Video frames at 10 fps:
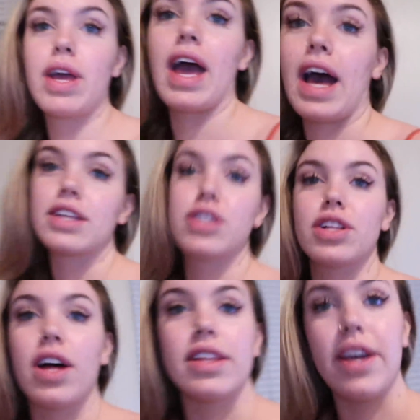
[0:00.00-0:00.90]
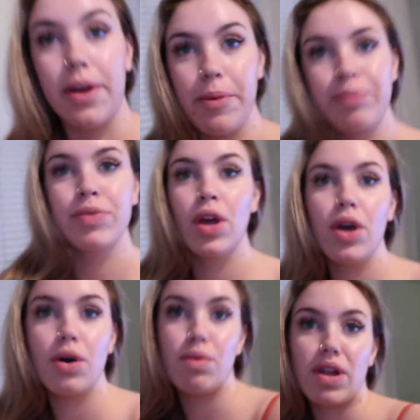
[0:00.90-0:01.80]
get asked a lot like,
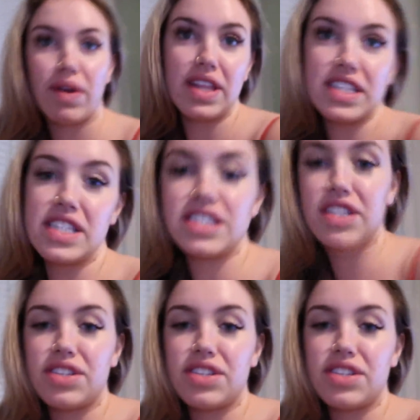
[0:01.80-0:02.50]
what do I listen